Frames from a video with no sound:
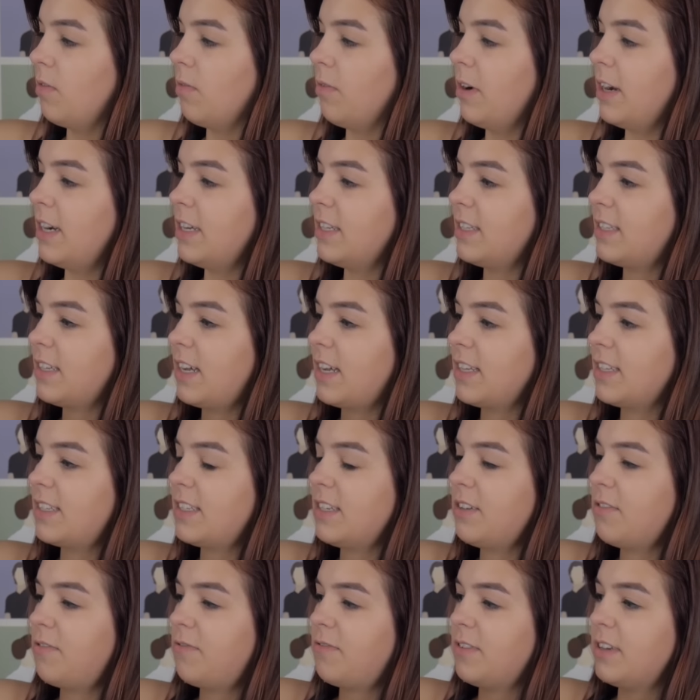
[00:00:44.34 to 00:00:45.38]

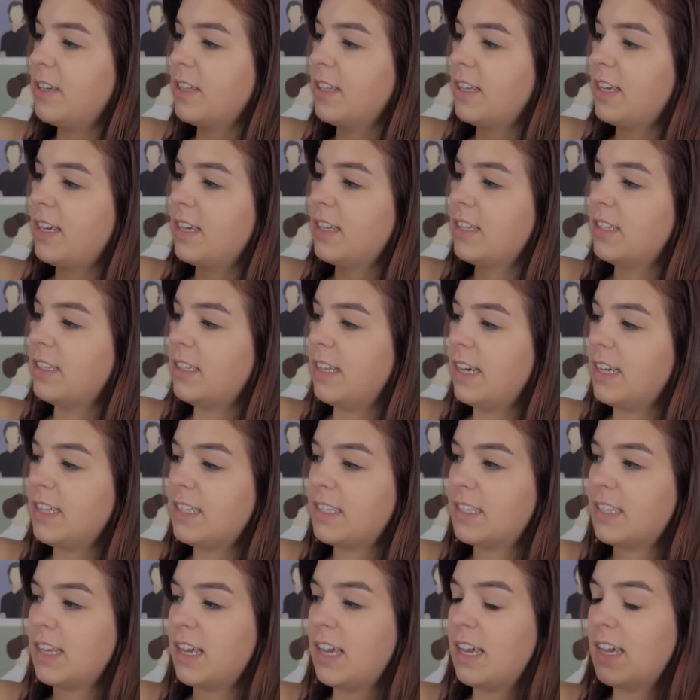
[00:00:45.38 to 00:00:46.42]
renaissancey feeling
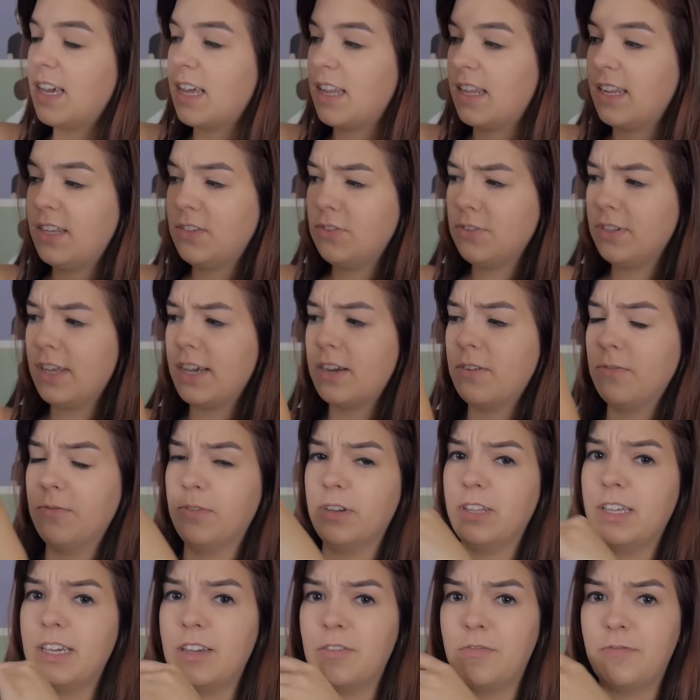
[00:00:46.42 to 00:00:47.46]
lace thing and these are like
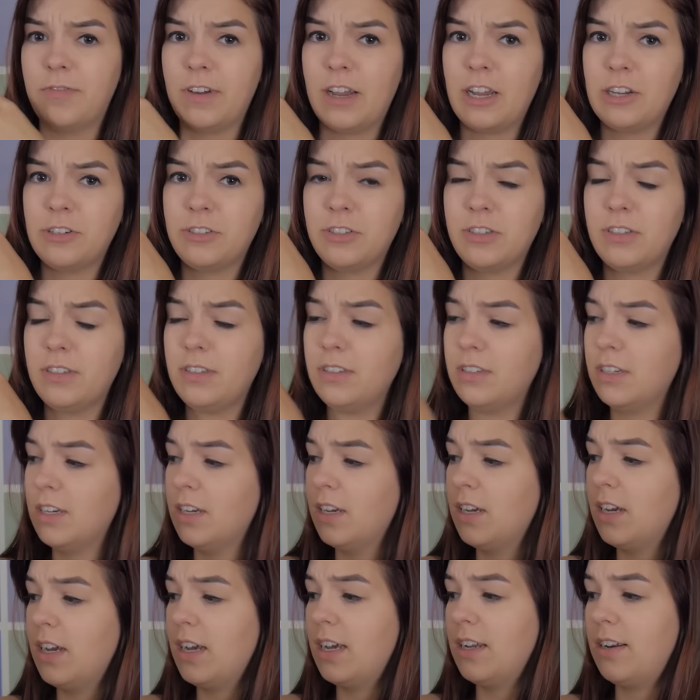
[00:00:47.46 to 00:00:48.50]
really in fashion
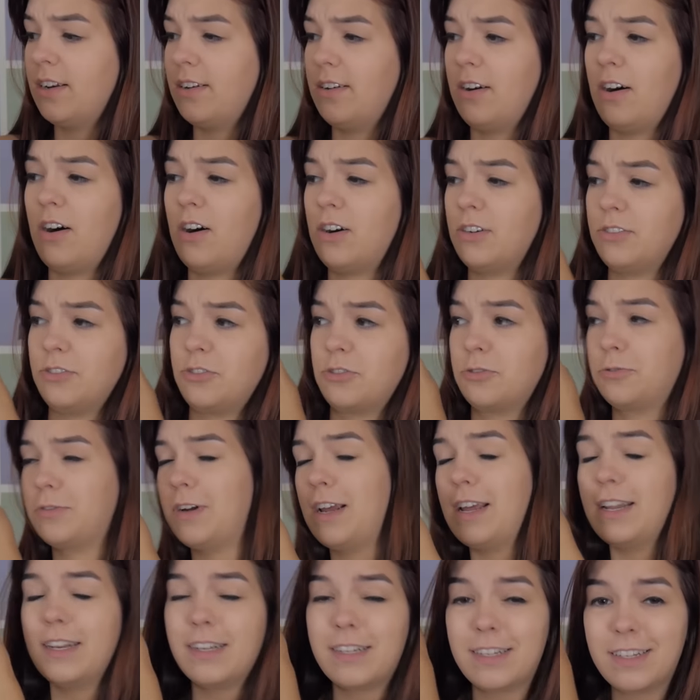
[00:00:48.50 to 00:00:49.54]
and on
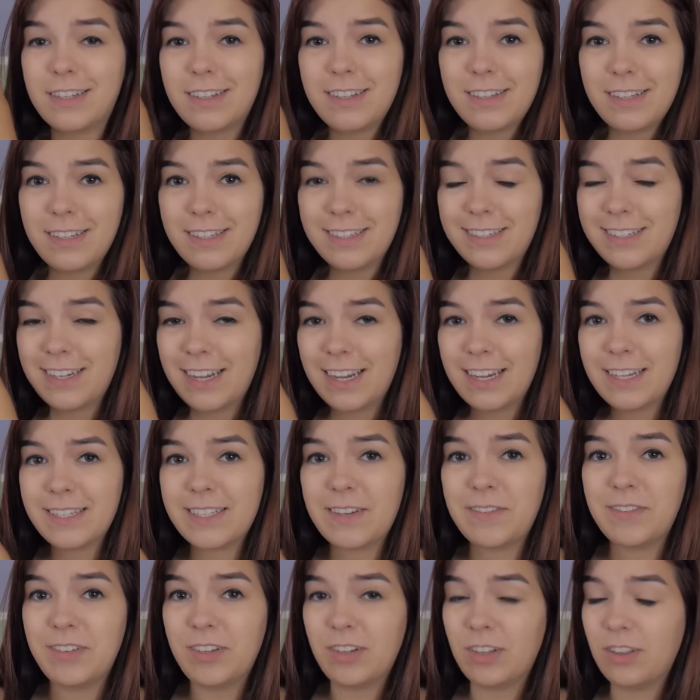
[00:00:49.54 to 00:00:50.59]
trend these
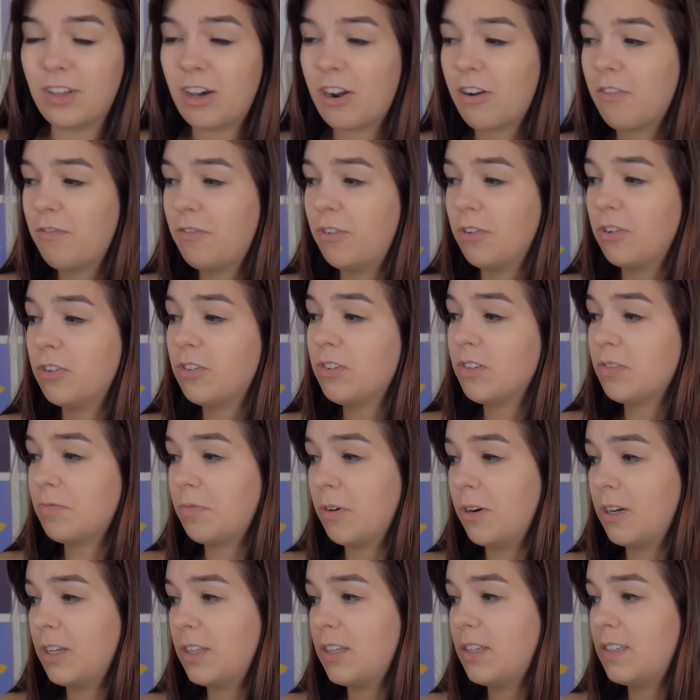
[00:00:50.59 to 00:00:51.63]
days. I've seen a lot of girls
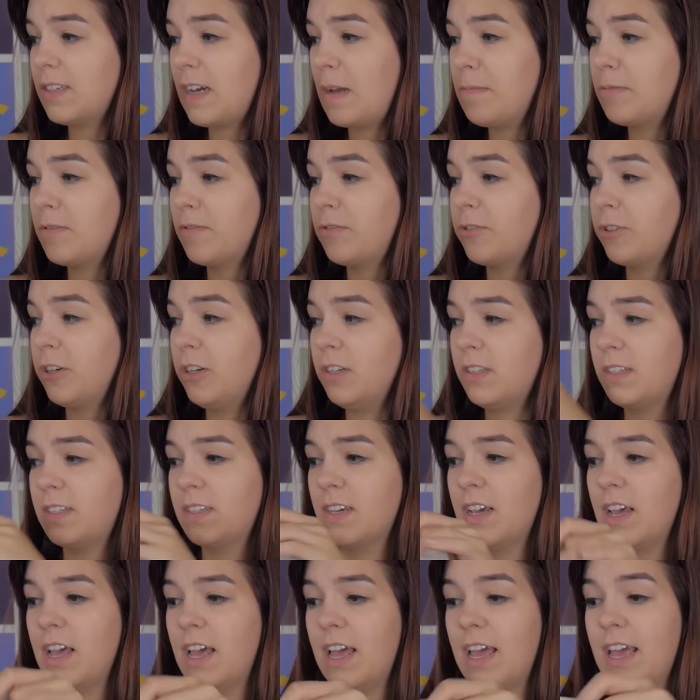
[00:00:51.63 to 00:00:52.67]
wearing these types of
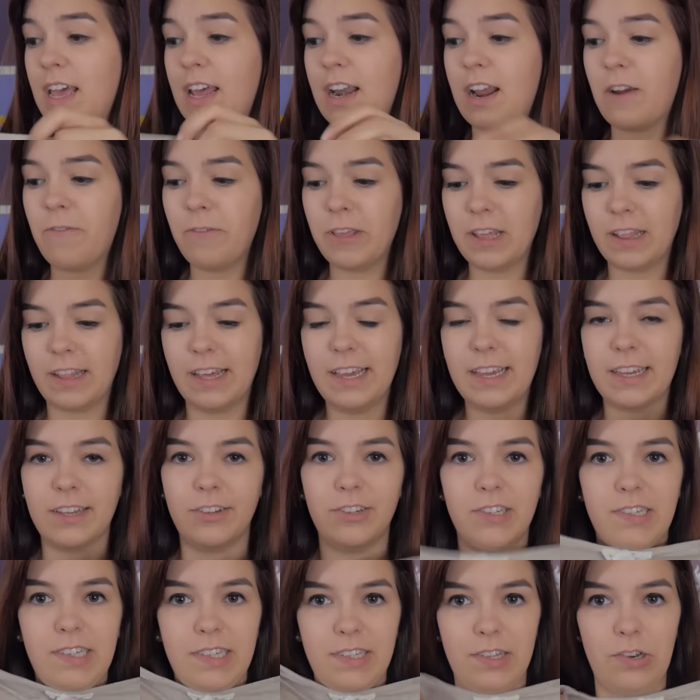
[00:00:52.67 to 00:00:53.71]
shirts and I really like
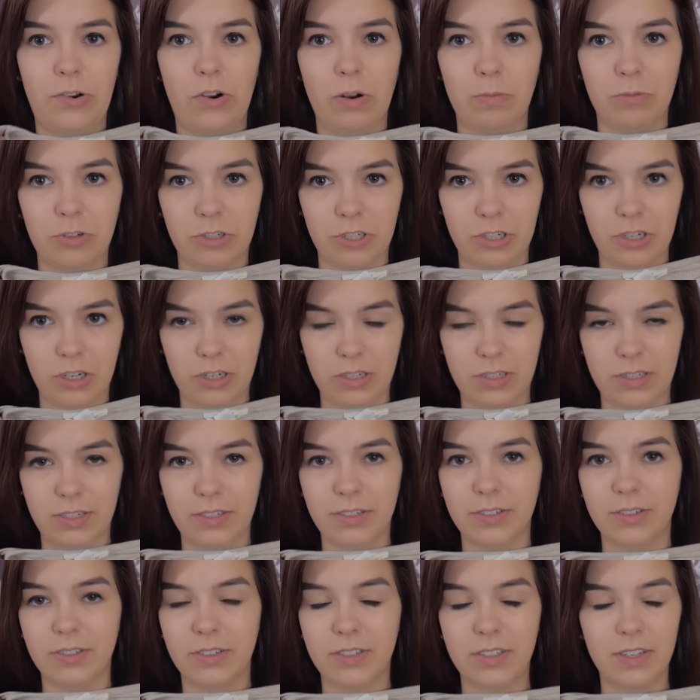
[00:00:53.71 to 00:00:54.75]
it just as a normal shirt
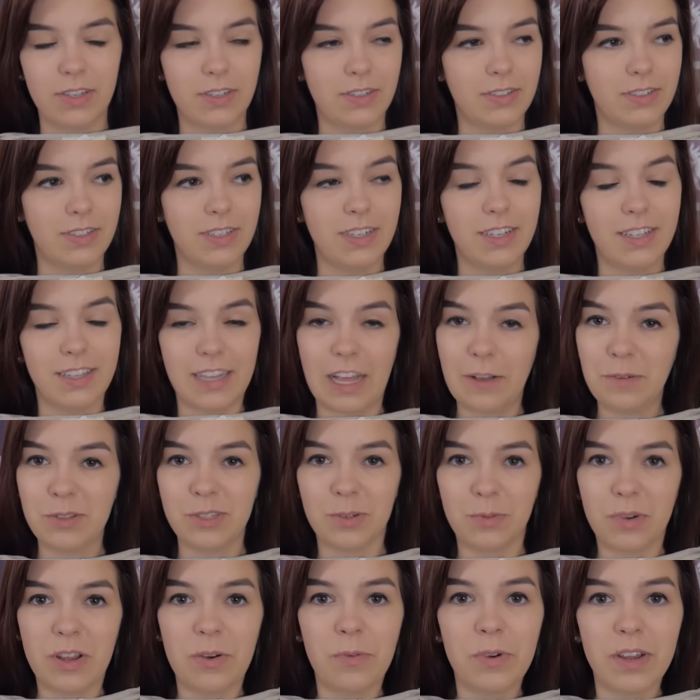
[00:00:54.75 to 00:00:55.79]
too. So that
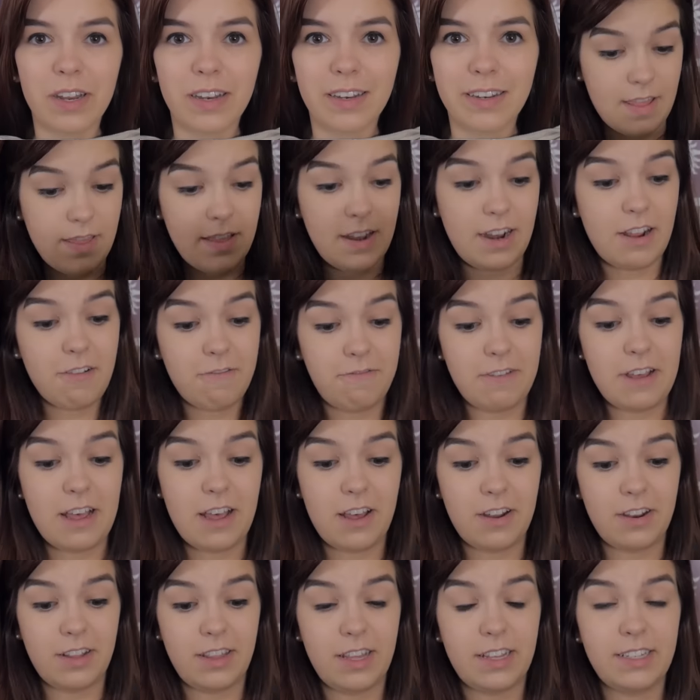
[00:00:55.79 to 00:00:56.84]
was a win-win. And then I
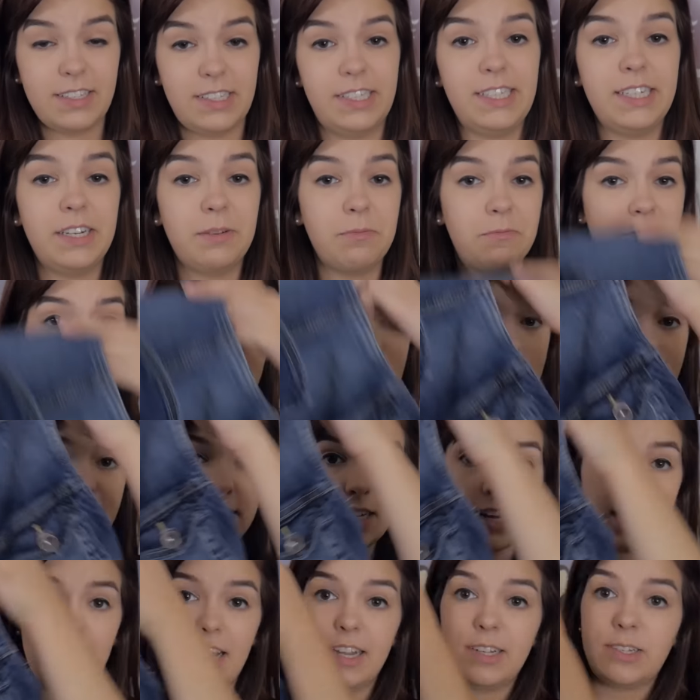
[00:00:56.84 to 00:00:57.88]
found this denim
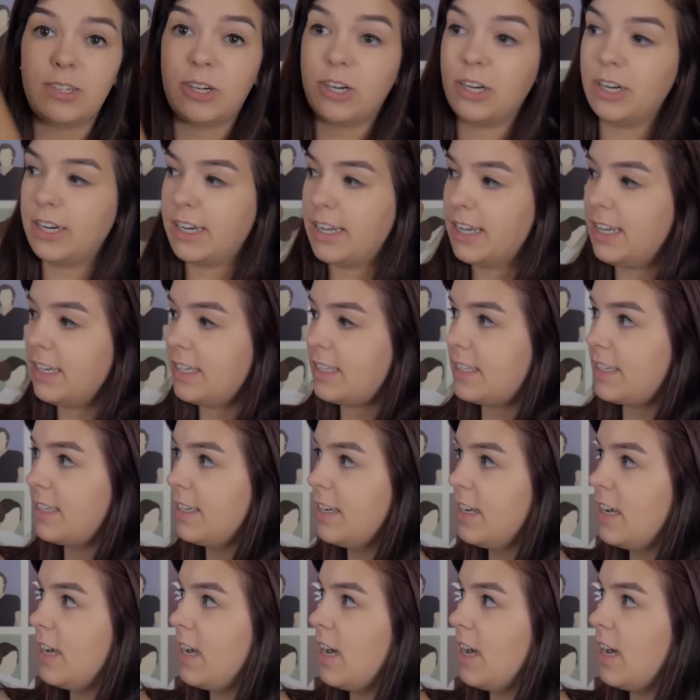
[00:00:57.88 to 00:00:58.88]
vest at Target.